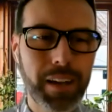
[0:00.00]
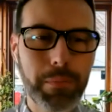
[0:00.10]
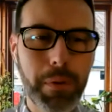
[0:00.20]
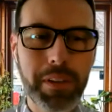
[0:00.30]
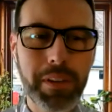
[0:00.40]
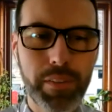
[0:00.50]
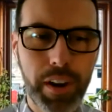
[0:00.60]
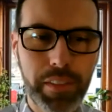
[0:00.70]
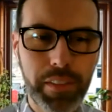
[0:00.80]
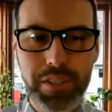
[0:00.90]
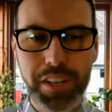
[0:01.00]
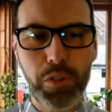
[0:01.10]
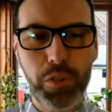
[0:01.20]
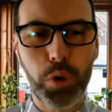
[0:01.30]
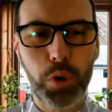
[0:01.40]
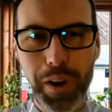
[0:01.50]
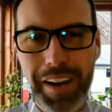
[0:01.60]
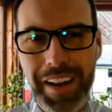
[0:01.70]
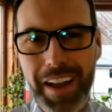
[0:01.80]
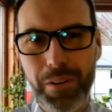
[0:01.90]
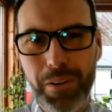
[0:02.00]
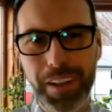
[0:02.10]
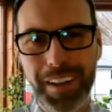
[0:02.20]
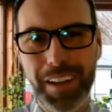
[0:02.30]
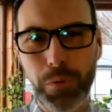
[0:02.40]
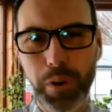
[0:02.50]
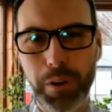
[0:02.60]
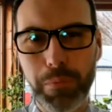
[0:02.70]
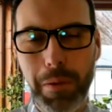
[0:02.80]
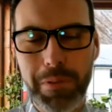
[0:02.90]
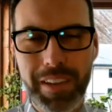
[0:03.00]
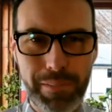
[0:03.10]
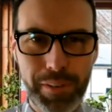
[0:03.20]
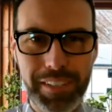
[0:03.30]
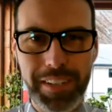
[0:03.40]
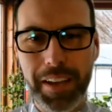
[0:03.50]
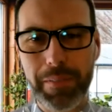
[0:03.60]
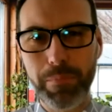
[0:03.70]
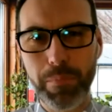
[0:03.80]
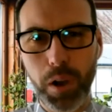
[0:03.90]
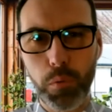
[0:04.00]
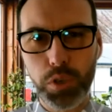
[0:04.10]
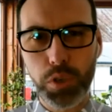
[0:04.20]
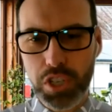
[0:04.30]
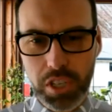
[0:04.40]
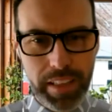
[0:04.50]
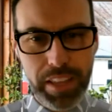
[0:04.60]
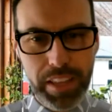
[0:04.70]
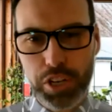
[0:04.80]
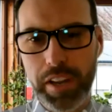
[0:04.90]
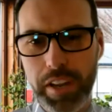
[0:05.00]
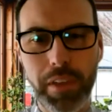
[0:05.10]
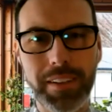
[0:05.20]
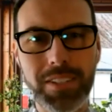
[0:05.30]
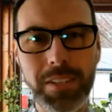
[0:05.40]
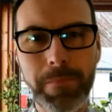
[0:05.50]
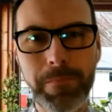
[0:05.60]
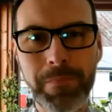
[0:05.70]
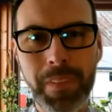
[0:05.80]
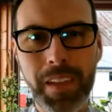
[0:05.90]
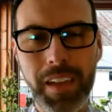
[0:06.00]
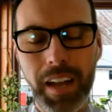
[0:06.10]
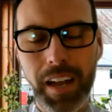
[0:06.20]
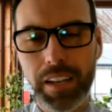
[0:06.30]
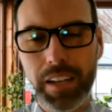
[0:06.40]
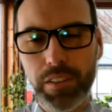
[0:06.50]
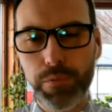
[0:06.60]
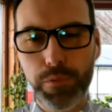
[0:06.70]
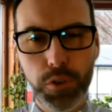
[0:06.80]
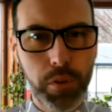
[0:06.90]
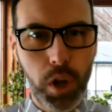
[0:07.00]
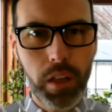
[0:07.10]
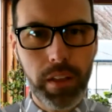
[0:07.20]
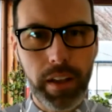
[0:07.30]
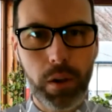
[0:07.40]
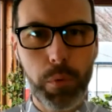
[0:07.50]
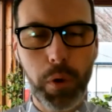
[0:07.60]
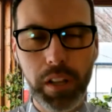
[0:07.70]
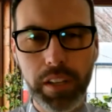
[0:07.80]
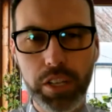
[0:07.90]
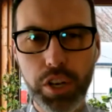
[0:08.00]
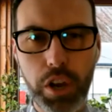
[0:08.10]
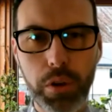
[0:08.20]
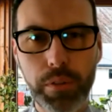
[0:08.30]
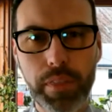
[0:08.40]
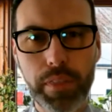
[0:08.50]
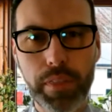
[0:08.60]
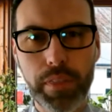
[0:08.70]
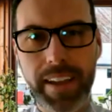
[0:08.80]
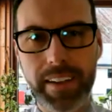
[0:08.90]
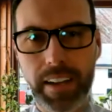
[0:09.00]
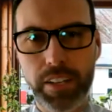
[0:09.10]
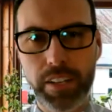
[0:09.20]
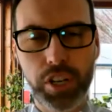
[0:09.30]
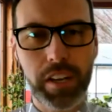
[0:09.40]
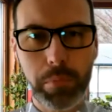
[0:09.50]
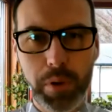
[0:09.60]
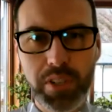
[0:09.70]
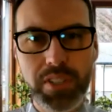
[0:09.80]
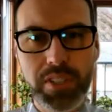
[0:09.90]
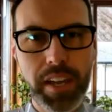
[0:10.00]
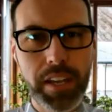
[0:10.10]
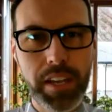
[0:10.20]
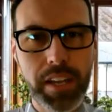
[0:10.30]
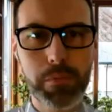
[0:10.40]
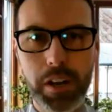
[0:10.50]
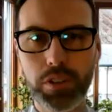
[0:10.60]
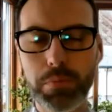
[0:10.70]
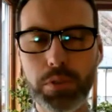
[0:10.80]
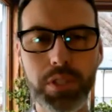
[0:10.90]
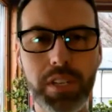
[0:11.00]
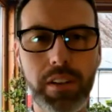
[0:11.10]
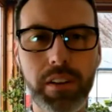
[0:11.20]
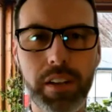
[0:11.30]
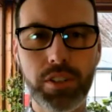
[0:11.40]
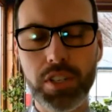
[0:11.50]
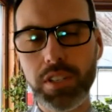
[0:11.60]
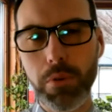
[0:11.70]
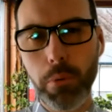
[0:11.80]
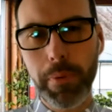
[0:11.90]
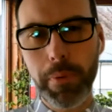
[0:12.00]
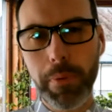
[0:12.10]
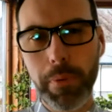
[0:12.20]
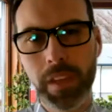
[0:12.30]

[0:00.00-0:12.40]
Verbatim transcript: Maybe even on the other side of the world right now, where it might be evening time. We're just glad that you're here with us. First of all, we want to let you know that you're going to get a presentation from Dr. Bruce here in just a moment.